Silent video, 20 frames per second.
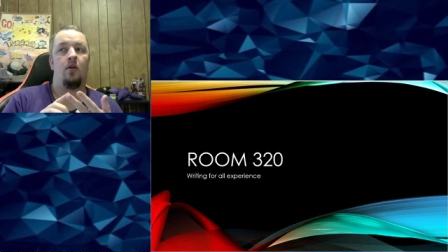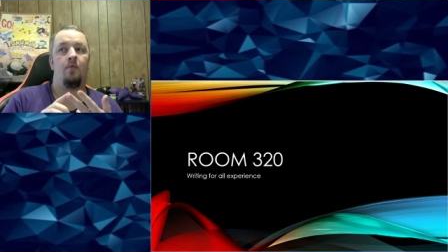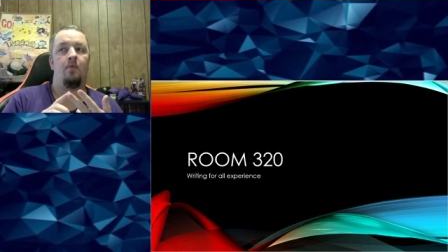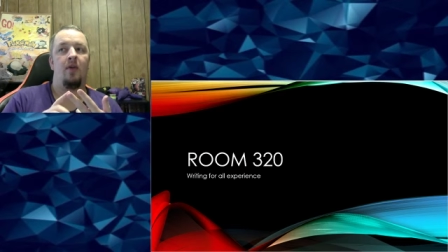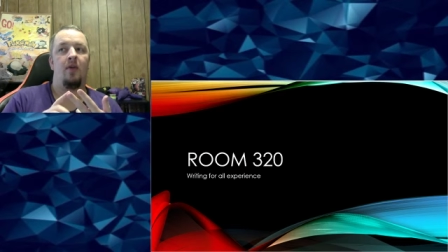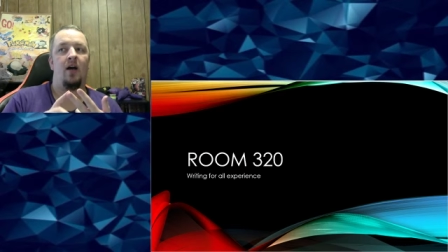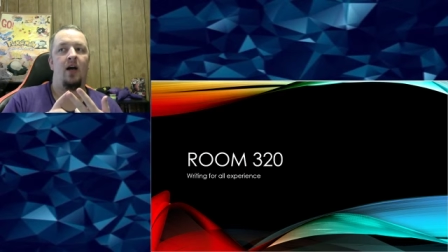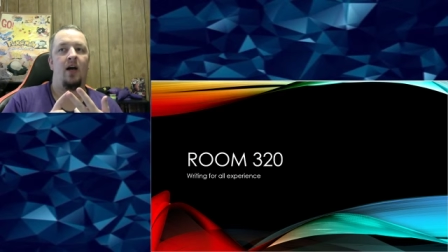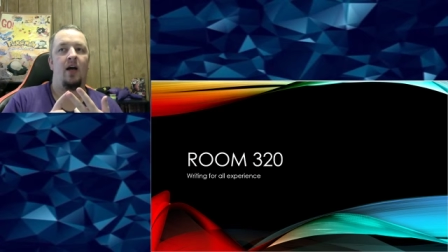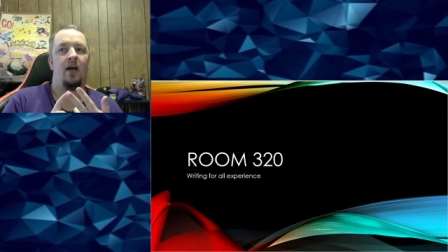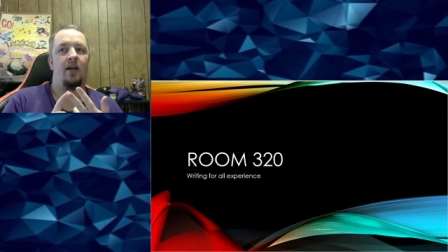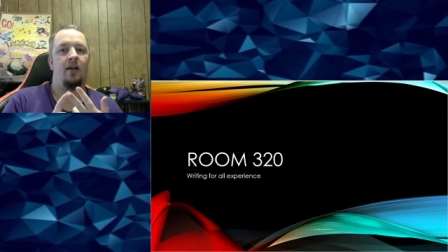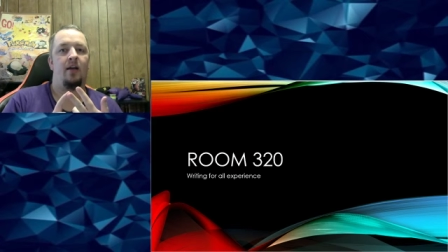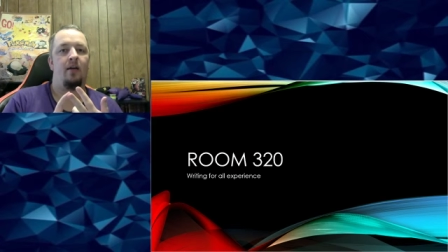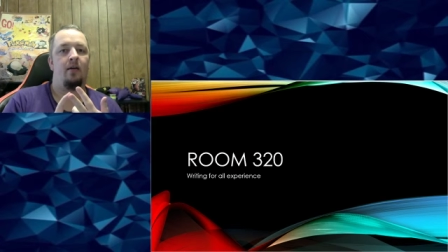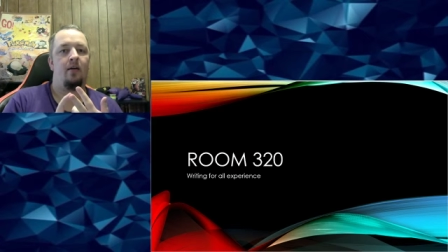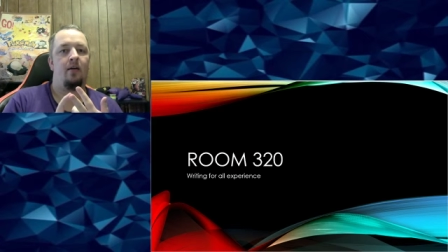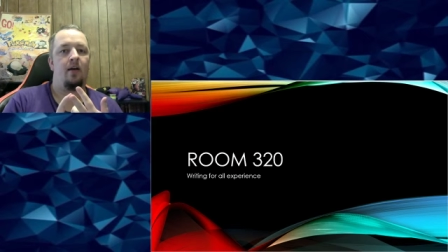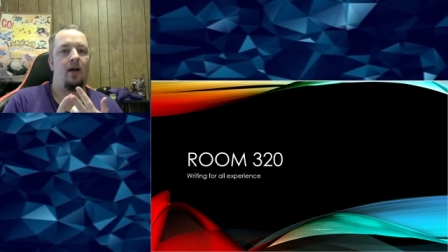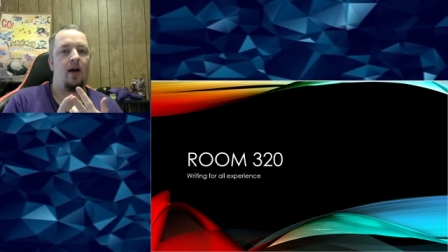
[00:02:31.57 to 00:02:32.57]
but
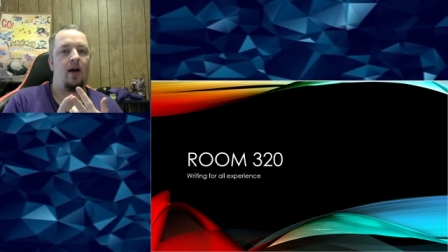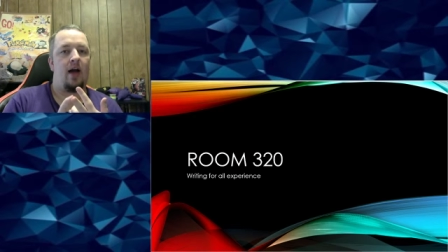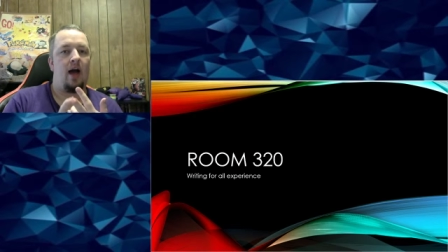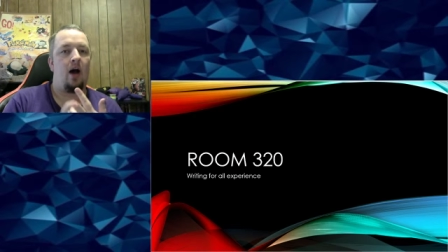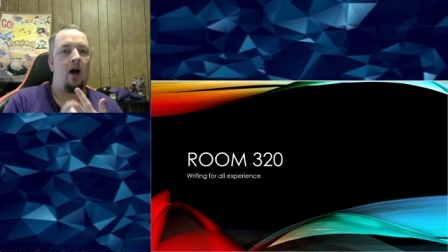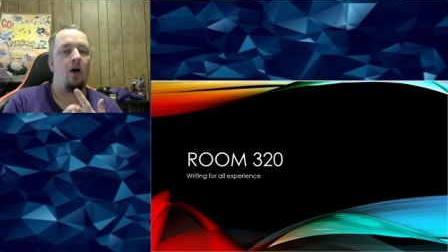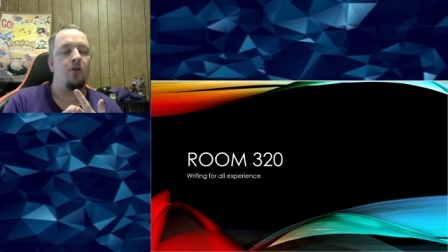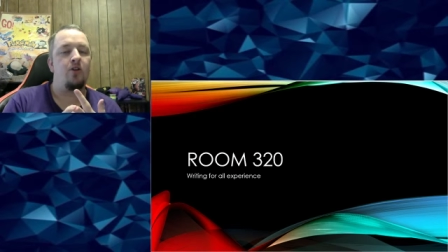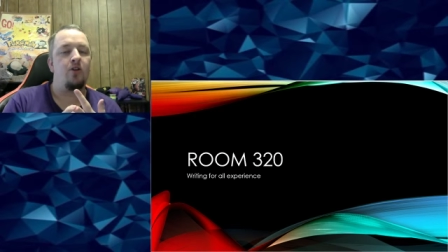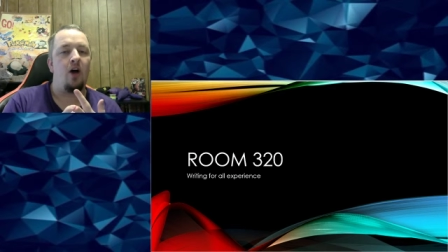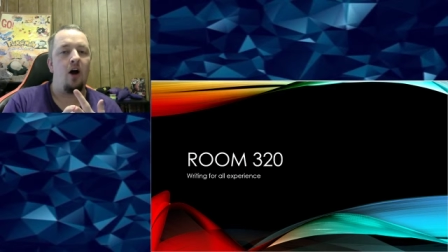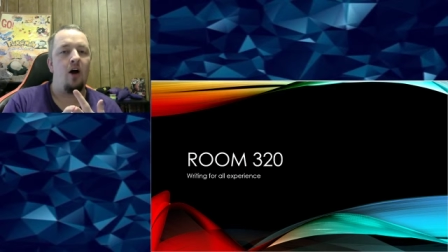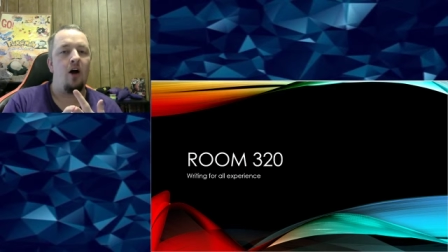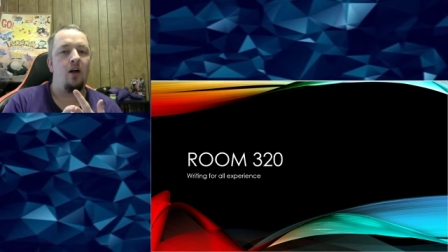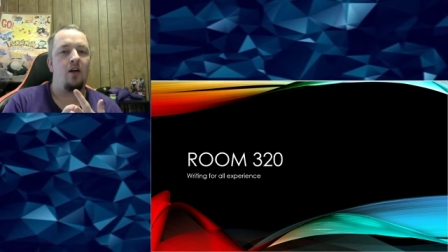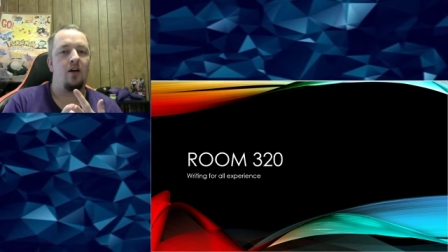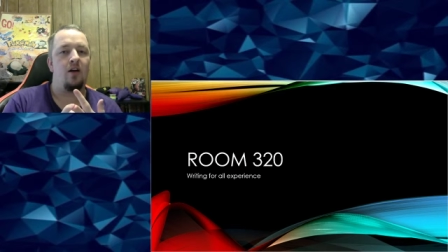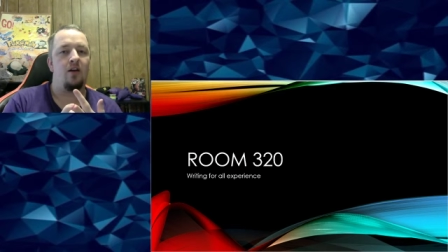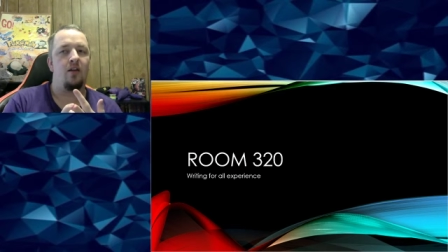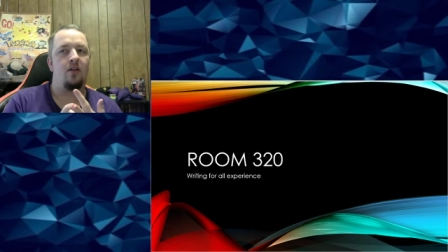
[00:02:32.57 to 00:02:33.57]
how tall
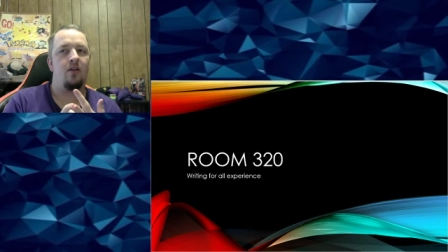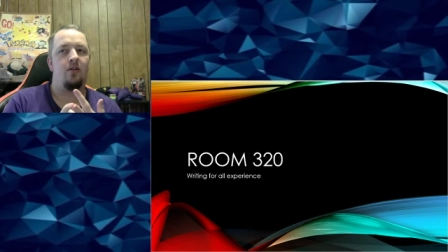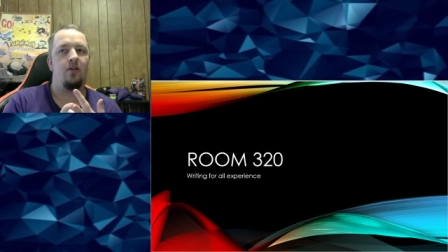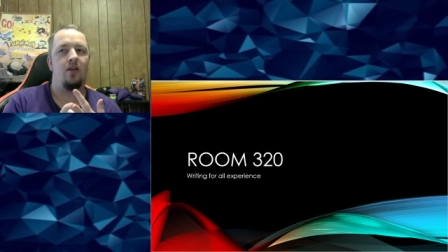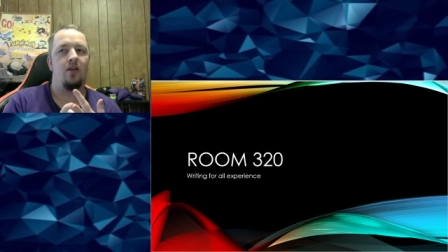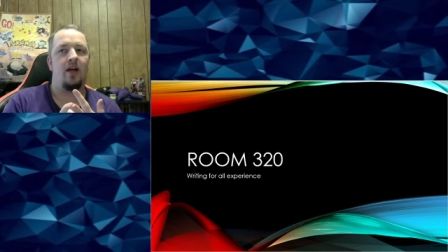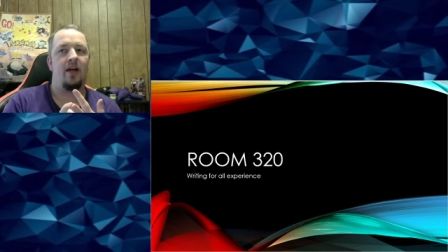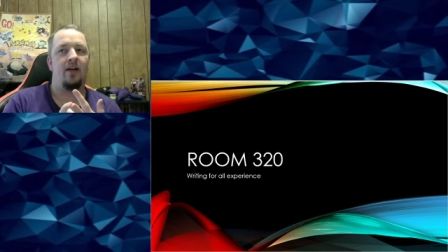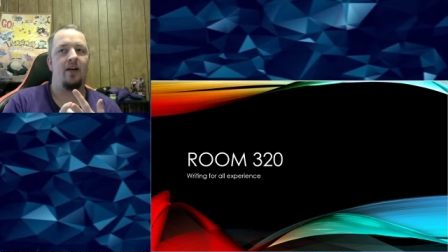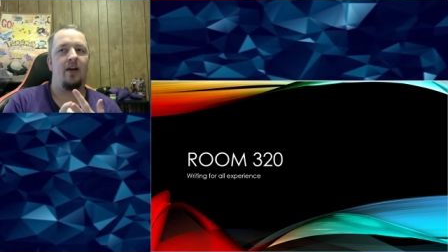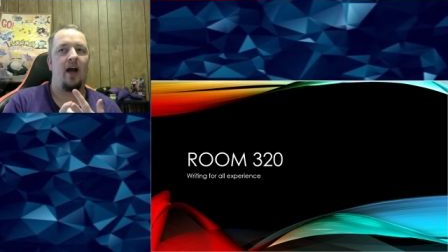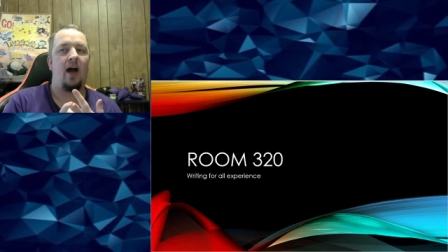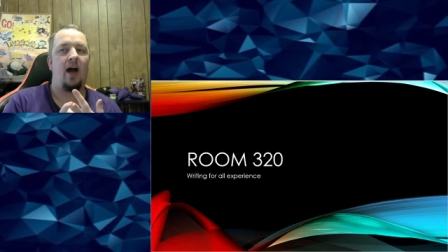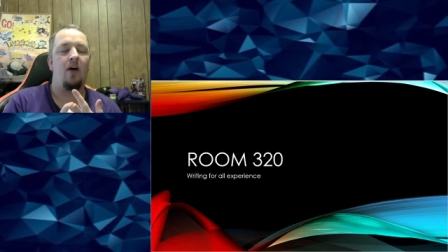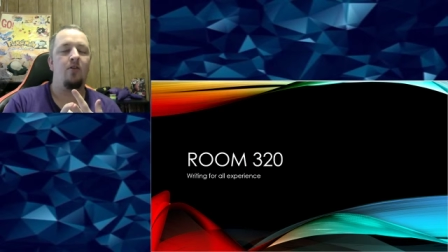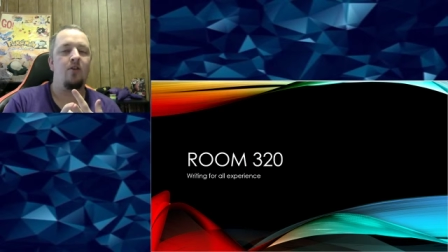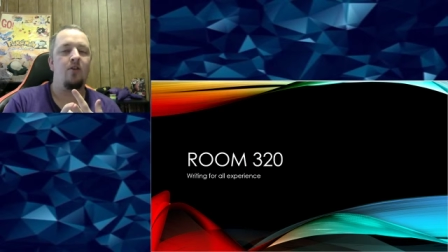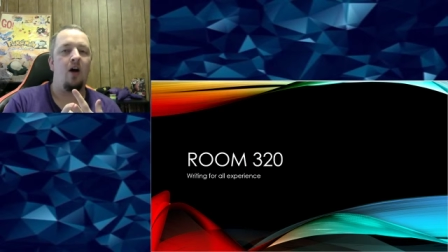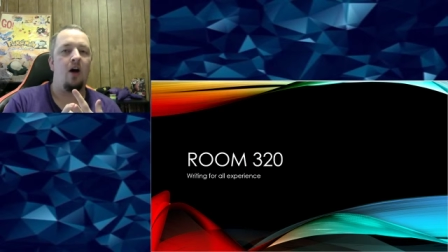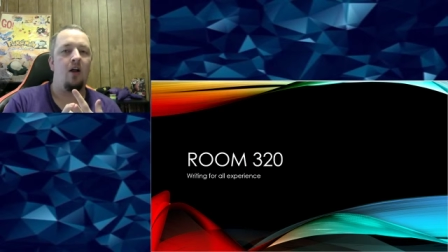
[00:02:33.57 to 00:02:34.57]
are
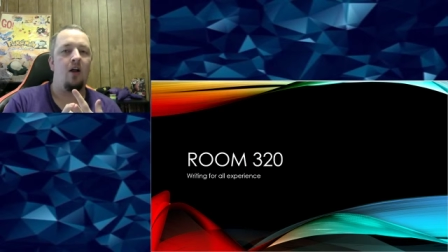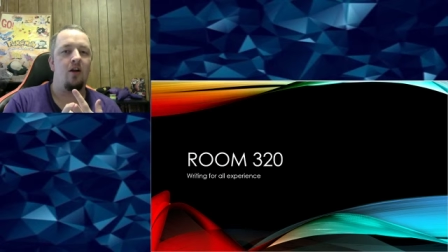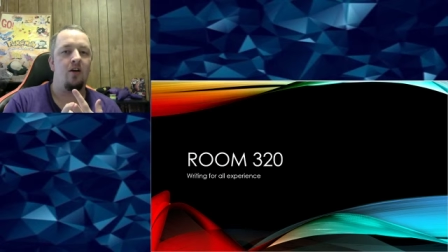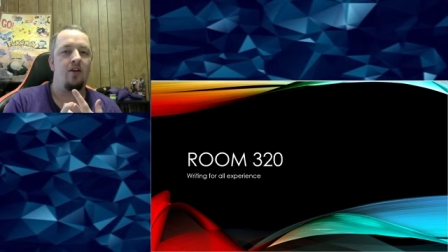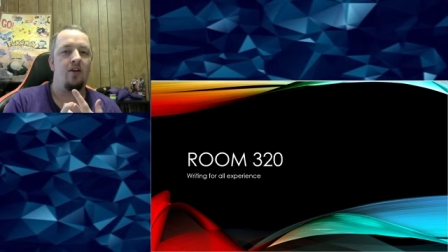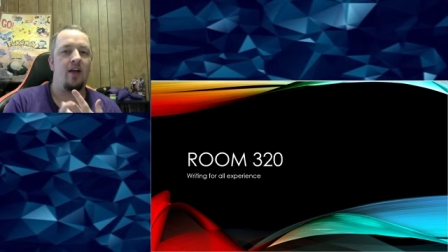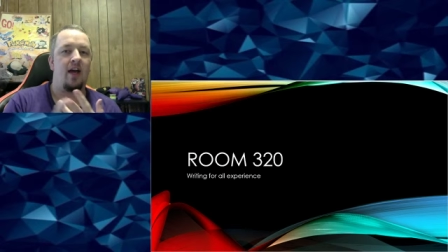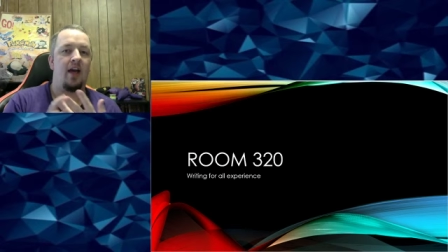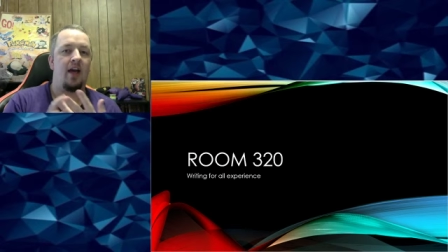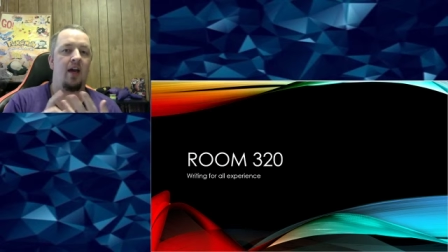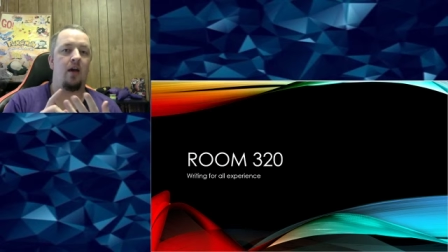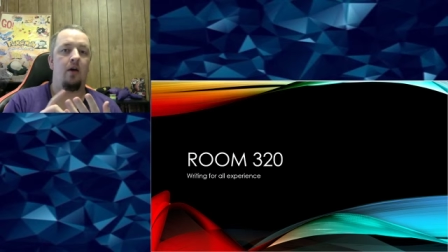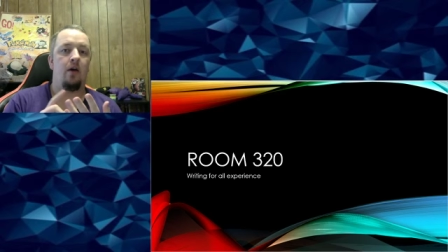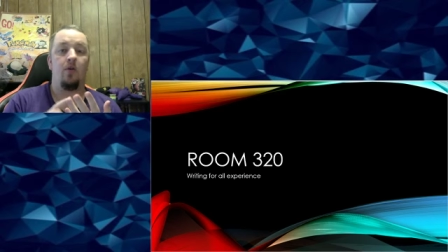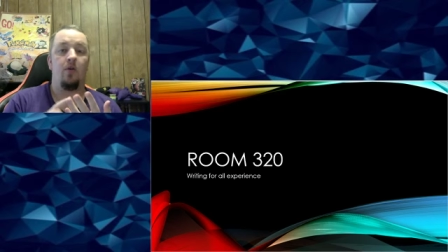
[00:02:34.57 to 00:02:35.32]
they?